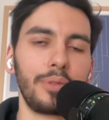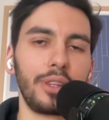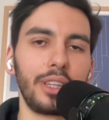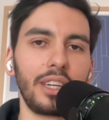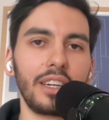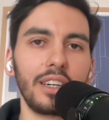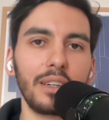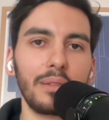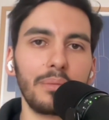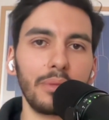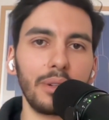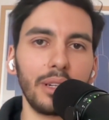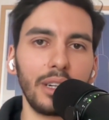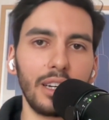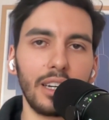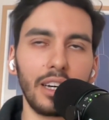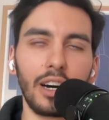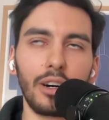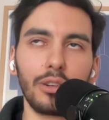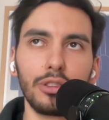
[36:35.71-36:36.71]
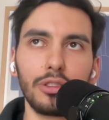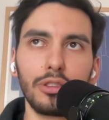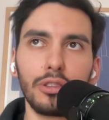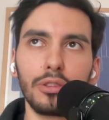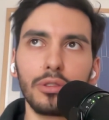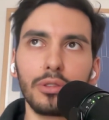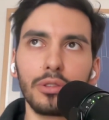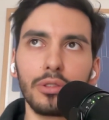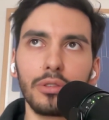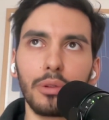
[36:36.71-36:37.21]
What do
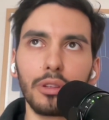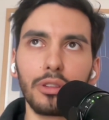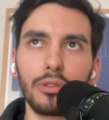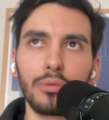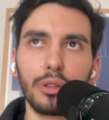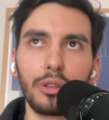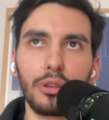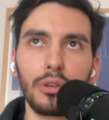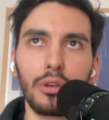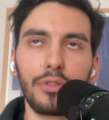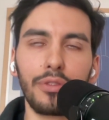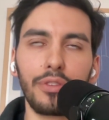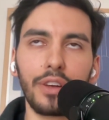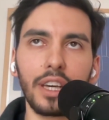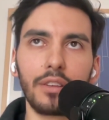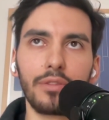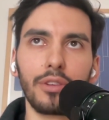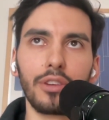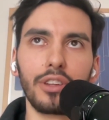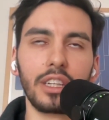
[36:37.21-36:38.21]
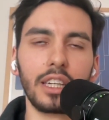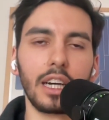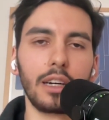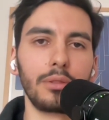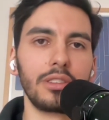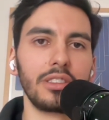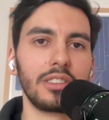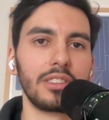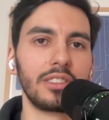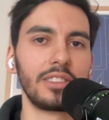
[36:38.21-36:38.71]
you think for the
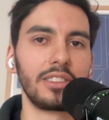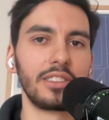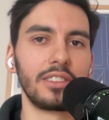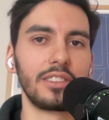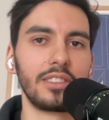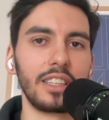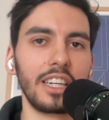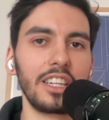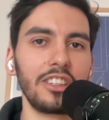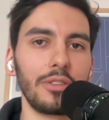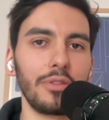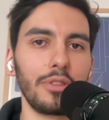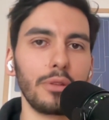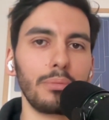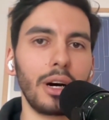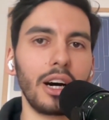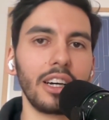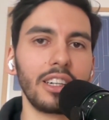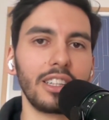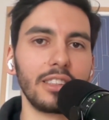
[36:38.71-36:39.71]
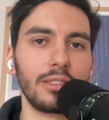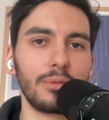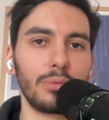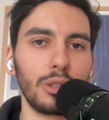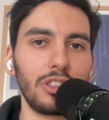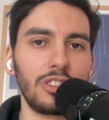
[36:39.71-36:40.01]
current stage of the market?